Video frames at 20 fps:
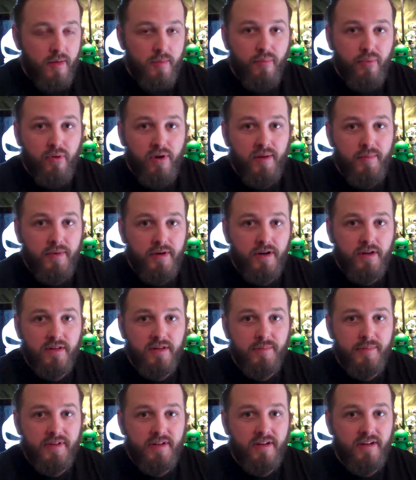
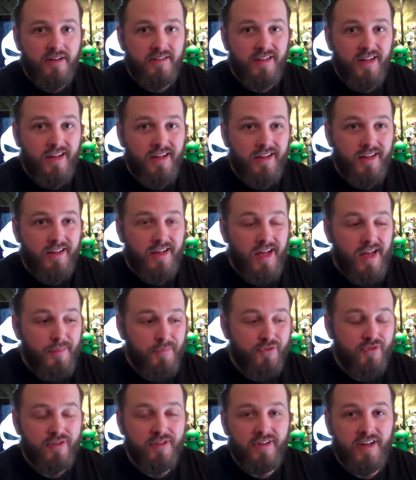primarily because I
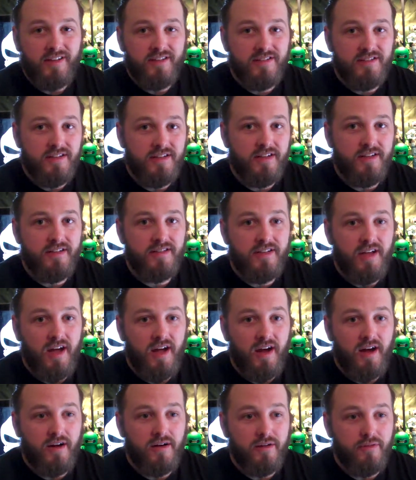absolutely got sick and
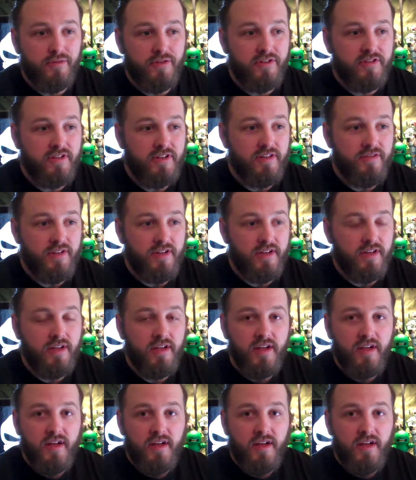tired of receiving